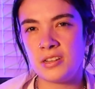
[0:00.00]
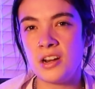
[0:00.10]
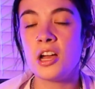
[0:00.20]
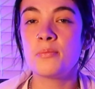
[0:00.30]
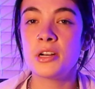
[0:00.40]

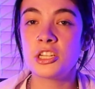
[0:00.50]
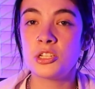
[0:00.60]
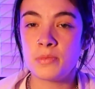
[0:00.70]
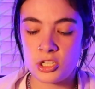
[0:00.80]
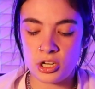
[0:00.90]
not putting
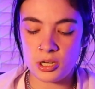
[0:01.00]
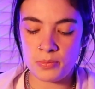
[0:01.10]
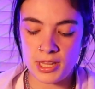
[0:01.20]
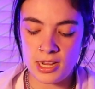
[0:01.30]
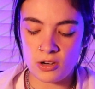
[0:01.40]
too much on your
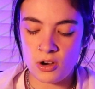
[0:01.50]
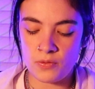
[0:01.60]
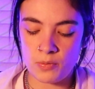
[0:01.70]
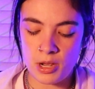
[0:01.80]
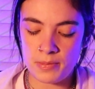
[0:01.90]
plate or
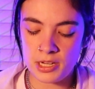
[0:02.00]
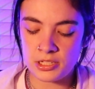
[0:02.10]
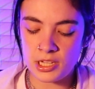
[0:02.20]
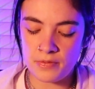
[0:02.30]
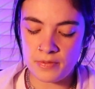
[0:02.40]
overwhelming
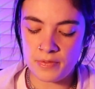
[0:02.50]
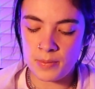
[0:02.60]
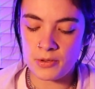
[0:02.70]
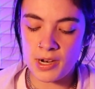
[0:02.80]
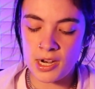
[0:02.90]
yourself in
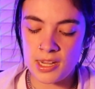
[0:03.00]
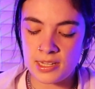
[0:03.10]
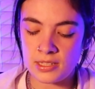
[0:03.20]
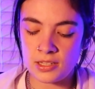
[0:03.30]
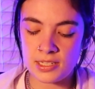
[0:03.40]
February,
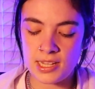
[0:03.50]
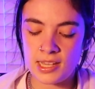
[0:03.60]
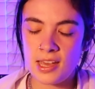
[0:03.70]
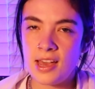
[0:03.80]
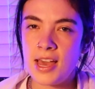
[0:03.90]
because it looks like